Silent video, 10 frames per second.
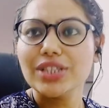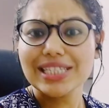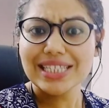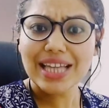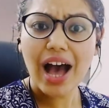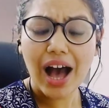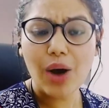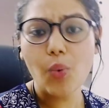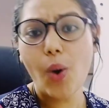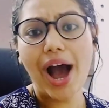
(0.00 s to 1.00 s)
So this is
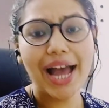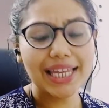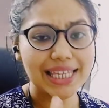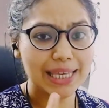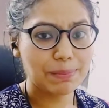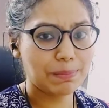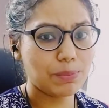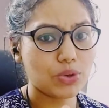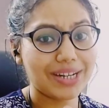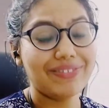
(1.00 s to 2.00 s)
how I keep
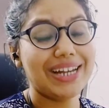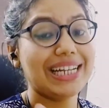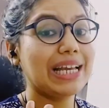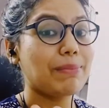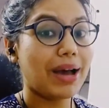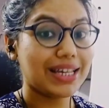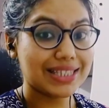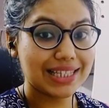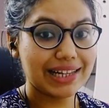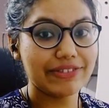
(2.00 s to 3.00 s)
motivating
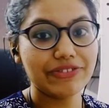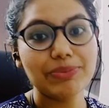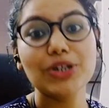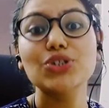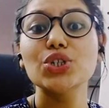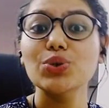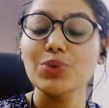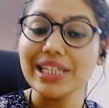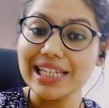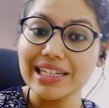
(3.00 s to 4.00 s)
myself, because
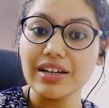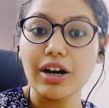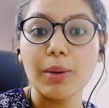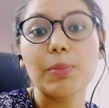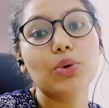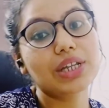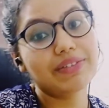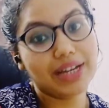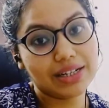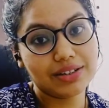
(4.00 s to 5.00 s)
you need a
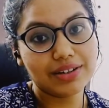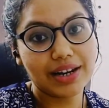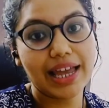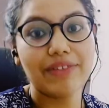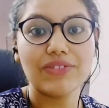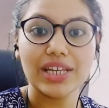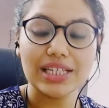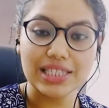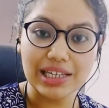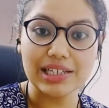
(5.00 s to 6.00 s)
motivator
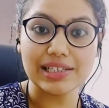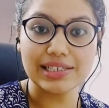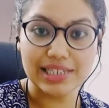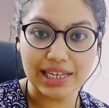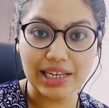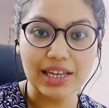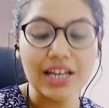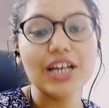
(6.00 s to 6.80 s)
every single day